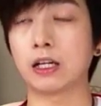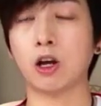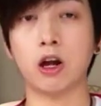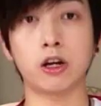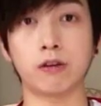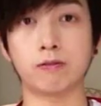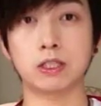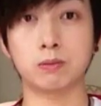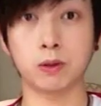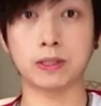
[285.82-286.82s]
kind of
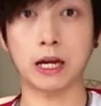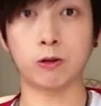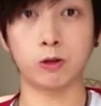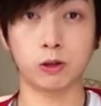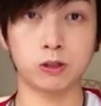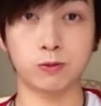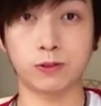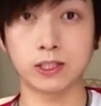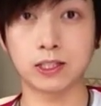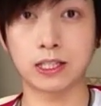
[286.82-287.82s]
smooths out all those
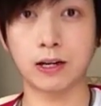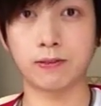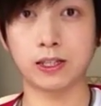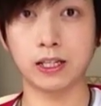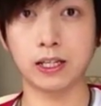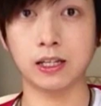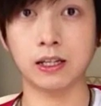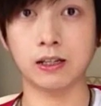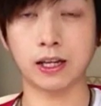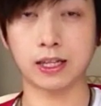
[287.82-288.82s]
frizzes and everything
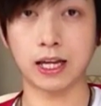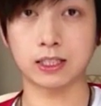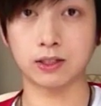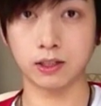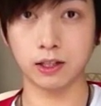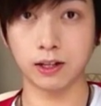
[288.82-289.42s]
like that too.